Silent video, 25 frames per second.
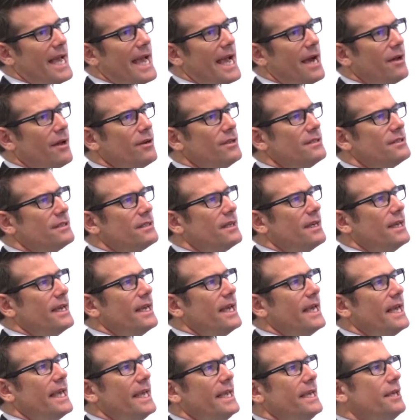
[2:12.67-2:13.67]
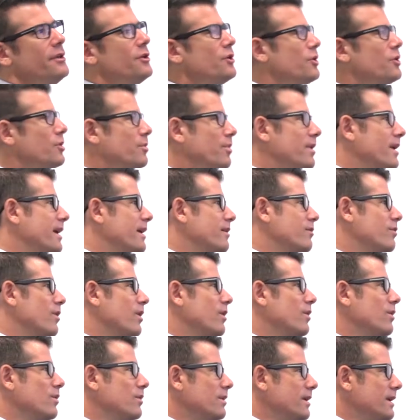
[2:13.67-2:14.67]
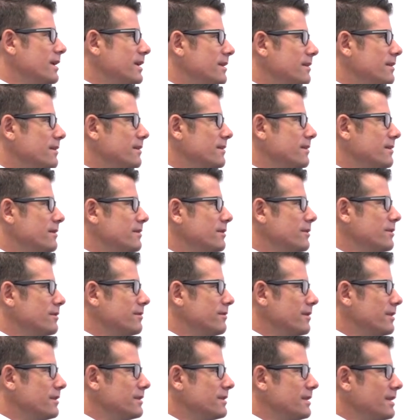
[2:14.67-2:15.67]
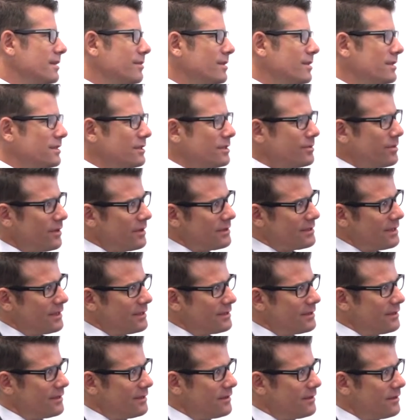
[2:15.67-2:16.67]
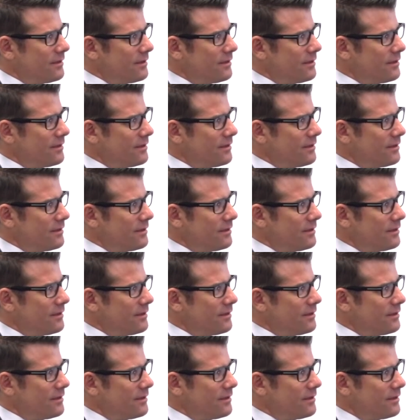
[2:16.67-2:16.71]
How does EQ play a role in the university admissions process?